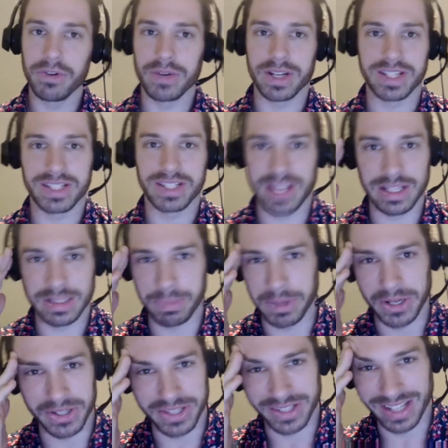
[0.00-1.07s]
extends
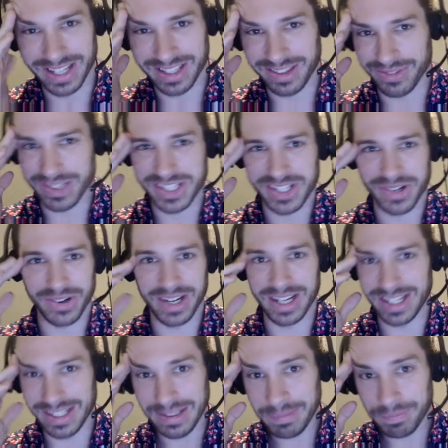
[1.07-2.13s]
beyond the length of a screen,